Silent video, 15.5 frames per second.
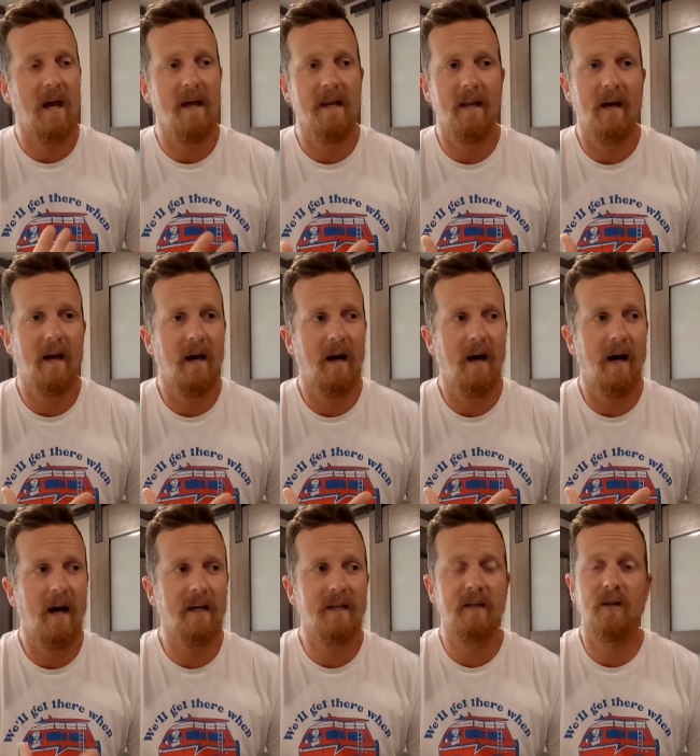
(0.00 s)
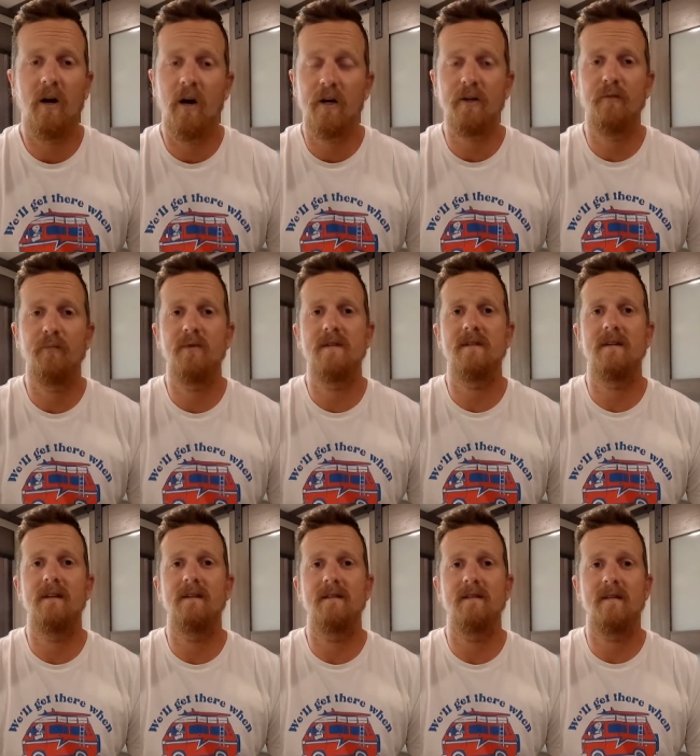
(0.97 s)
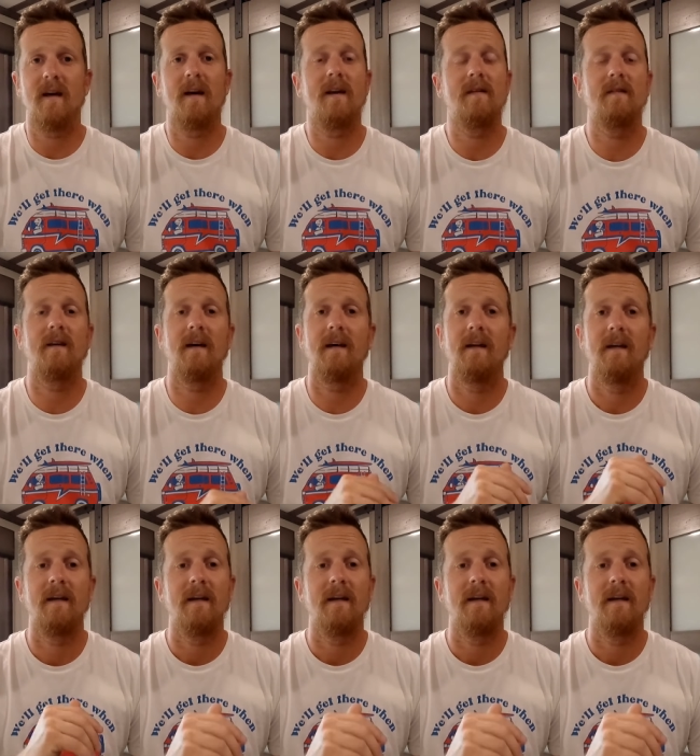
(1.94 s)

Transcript: And I can 100% say that